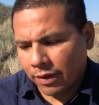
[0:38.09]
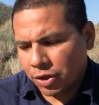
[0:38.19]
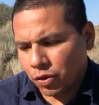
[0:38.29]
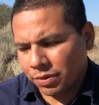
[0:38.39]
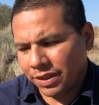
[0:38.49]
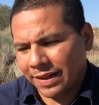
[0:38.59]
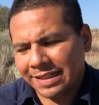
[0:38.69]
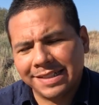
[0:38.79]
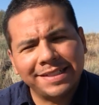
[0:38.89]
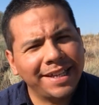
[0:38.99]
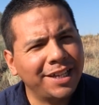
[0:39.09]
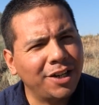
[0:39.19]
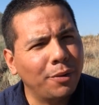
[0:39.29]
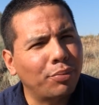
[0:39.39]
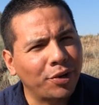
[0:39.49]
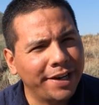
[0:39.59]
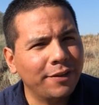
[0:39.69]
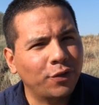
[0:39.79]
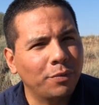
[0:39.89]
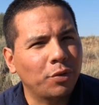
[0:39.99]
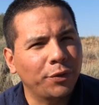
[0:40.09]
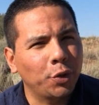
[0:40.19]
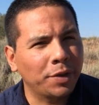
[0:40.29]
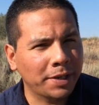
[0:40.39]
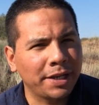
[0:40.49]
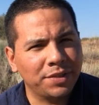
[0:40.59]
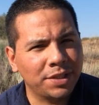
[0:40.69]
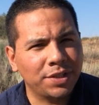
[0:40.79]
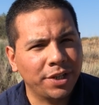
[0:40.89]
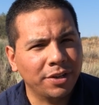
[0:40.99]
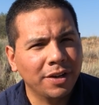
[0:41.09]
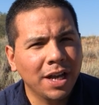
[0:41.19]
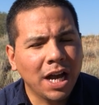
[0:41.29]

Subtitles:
I do believe I did take a break from reviewing knives this year.